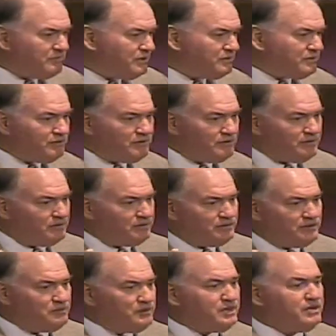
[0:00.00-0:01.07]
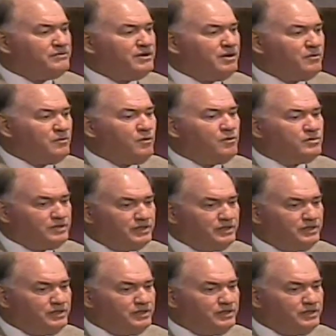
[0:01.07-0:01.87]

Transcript: I'm just going to do whatever I want